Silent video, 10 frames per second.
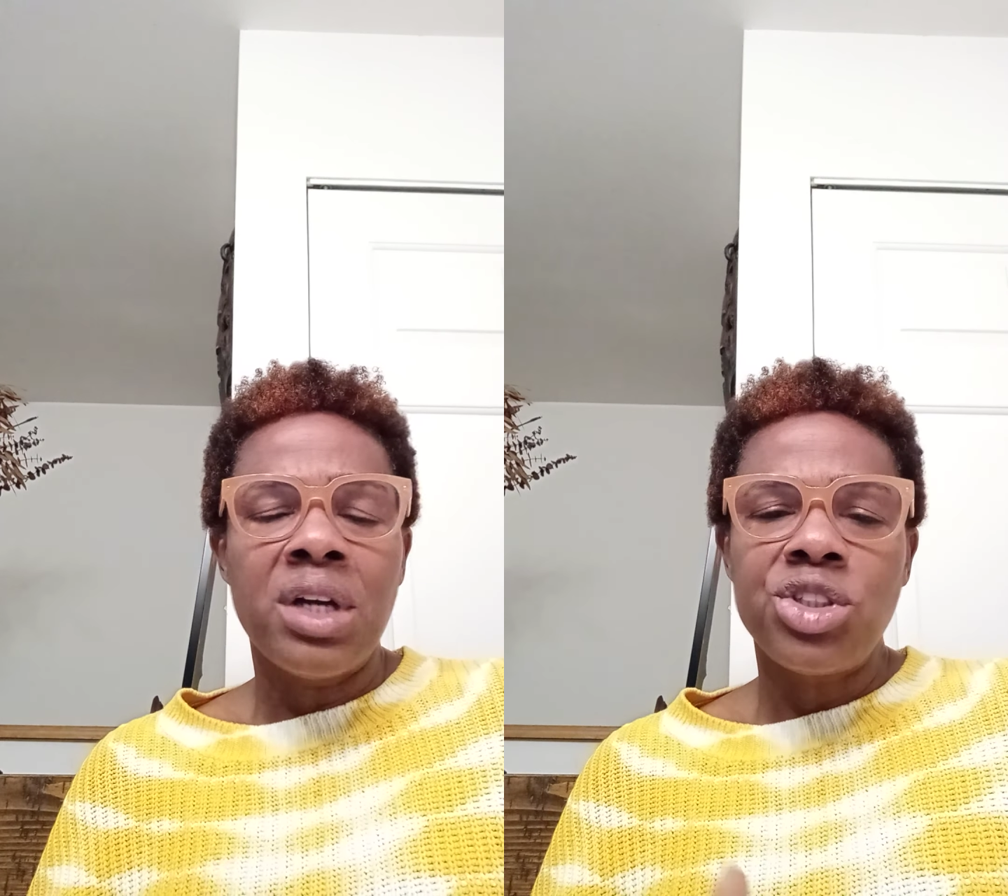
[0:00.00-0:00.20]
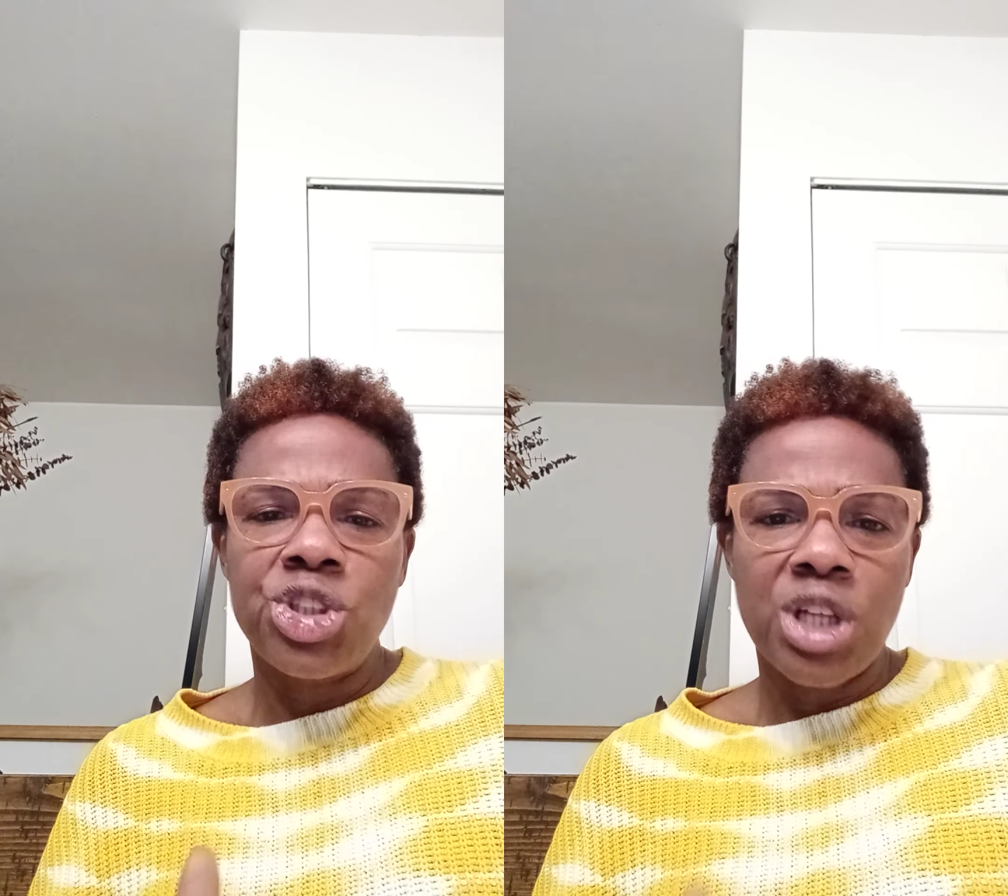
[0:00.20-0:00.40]

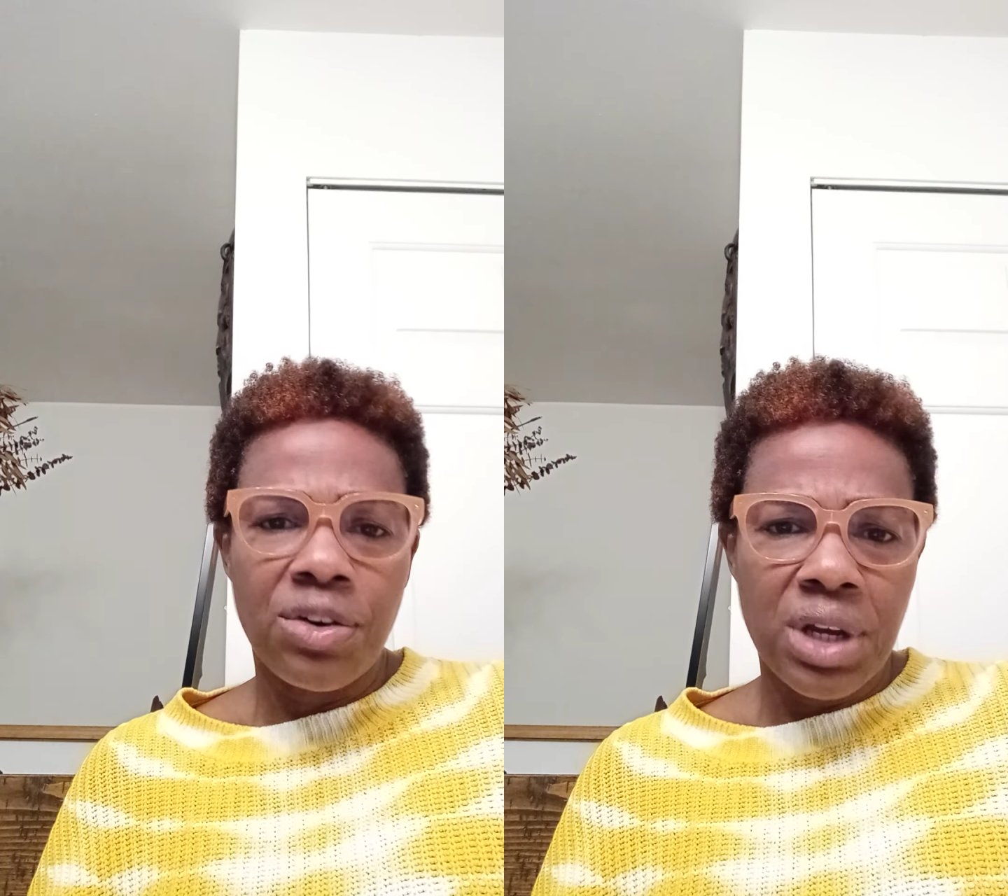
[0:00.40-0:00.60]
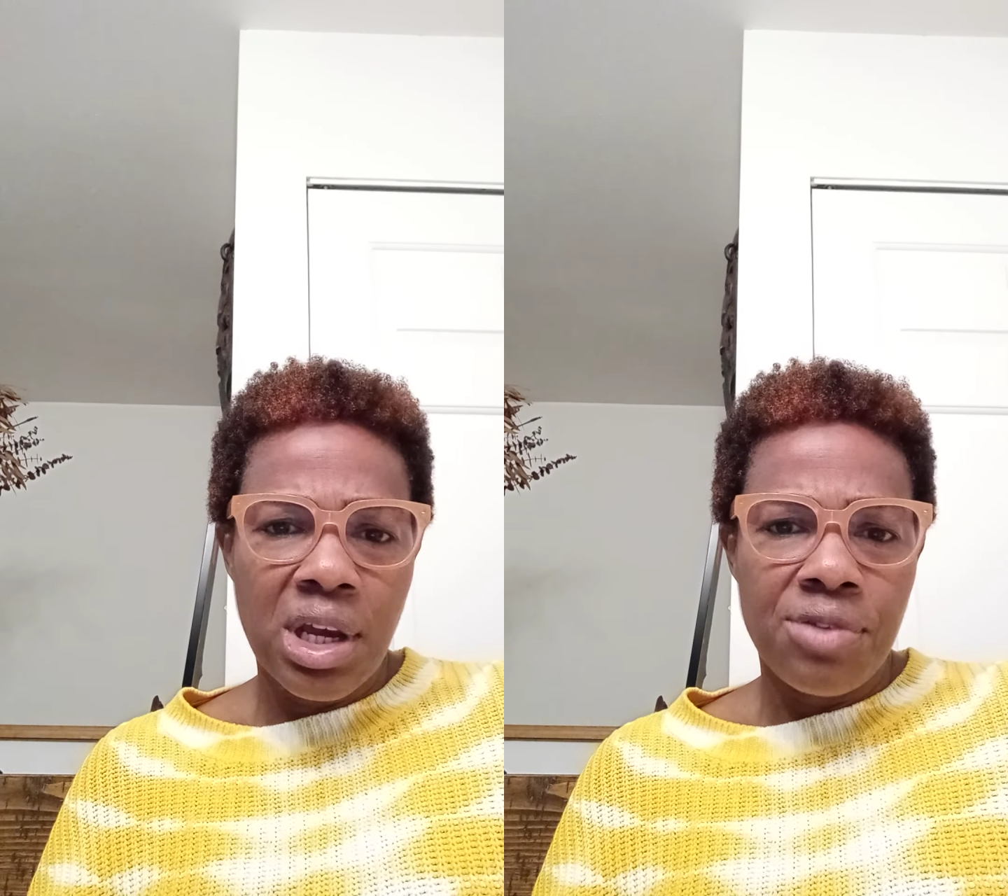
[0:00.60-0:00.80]

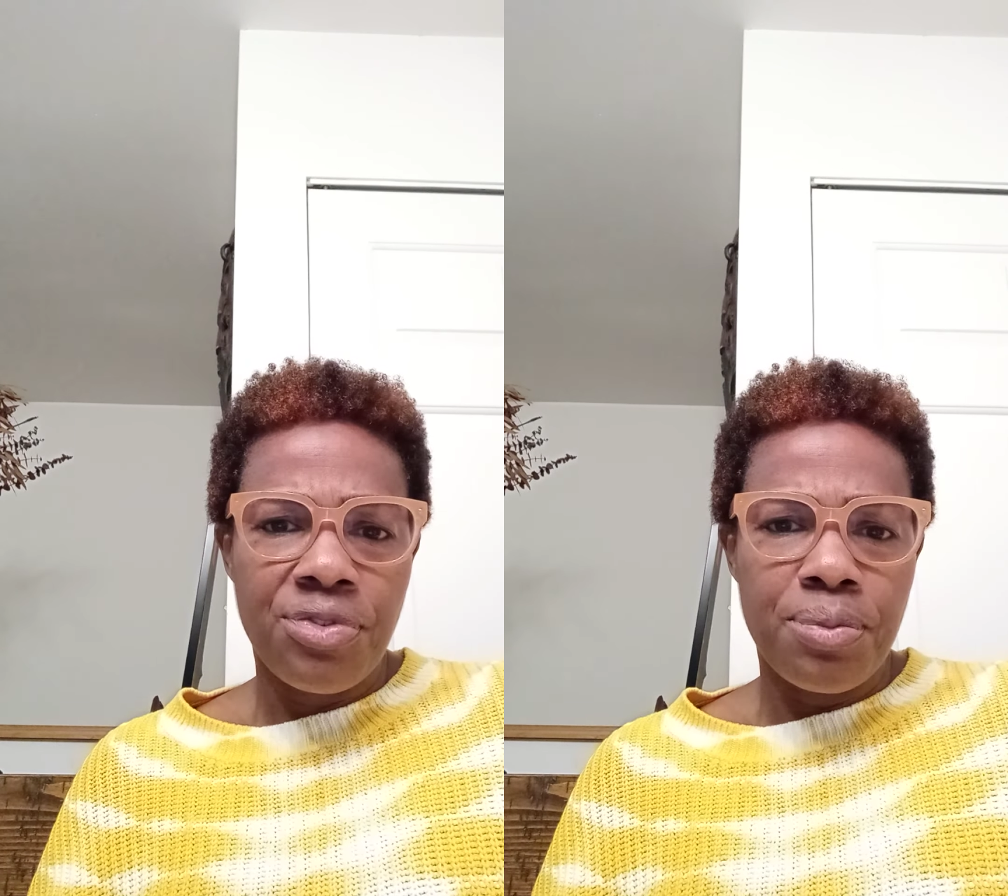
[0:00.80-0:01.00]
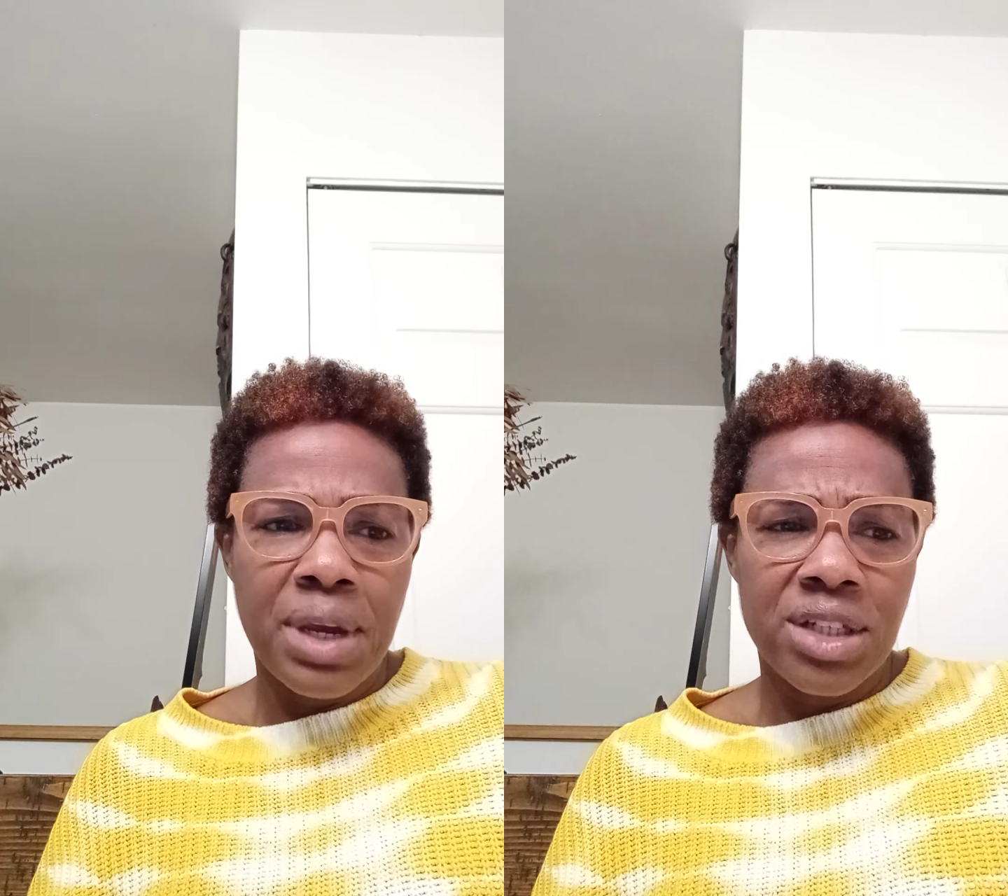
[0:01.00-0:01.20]
sharing
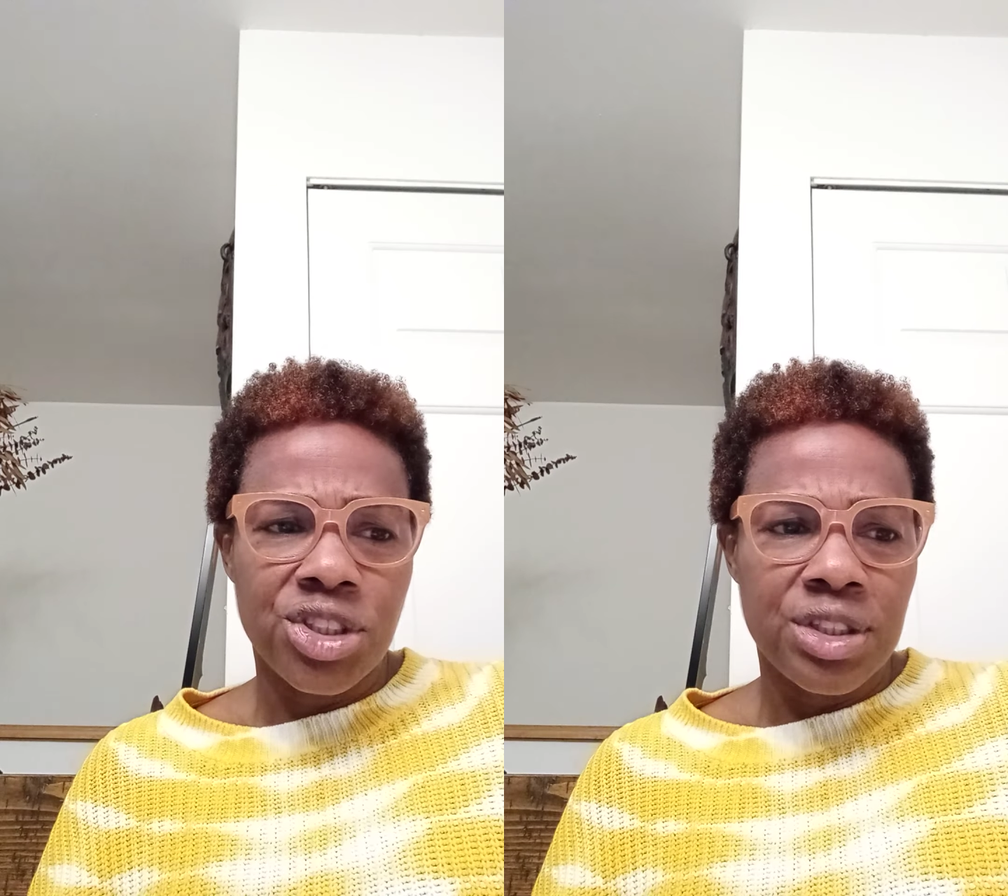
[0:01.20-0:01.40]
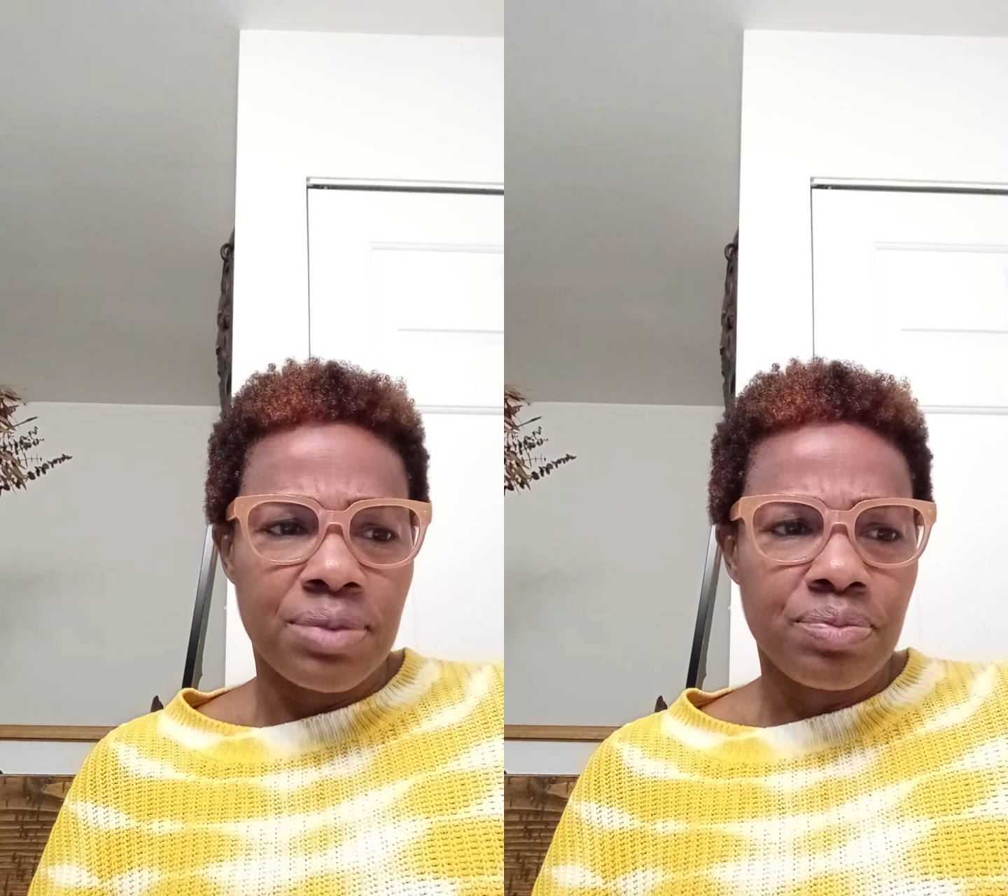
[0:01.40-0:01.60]

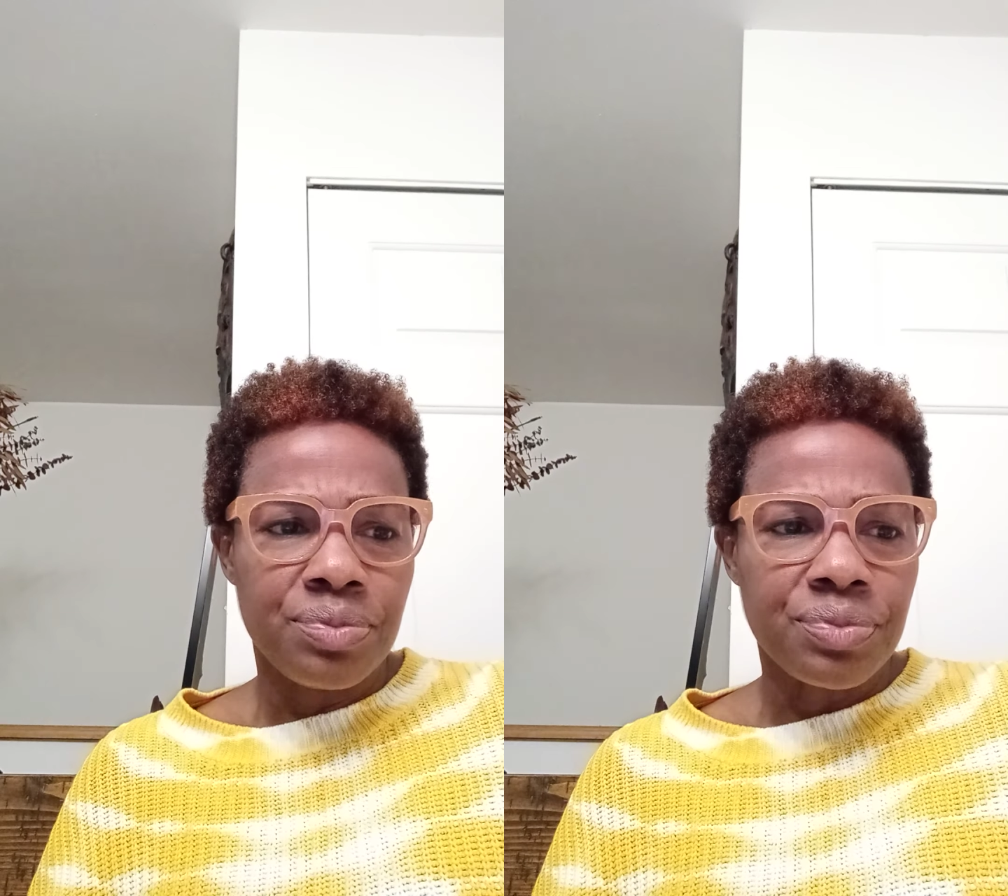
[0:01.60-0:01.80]
information